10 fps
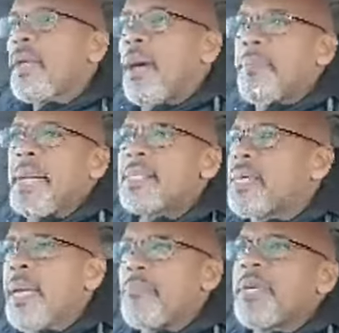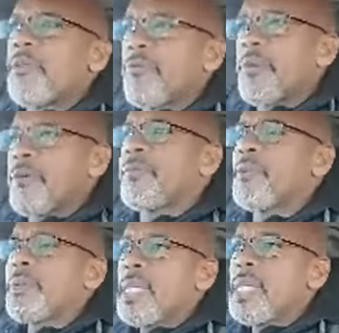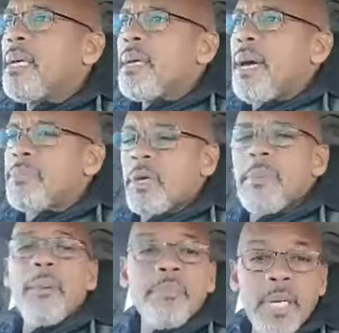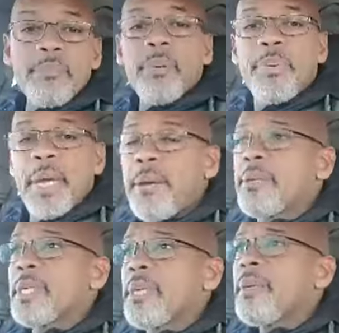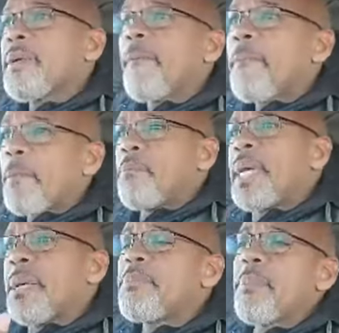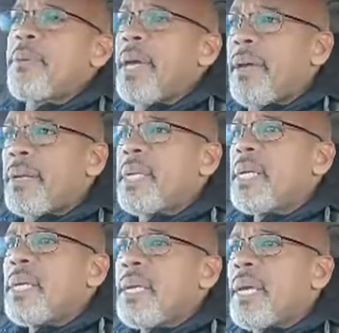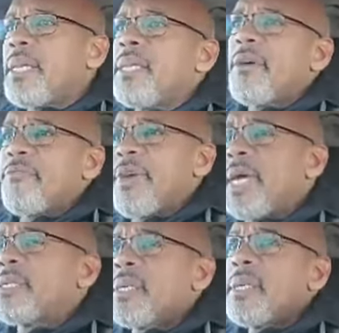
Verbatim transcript: I'm not saying being fearful. I'm talking about being prepared. Being prepared in the event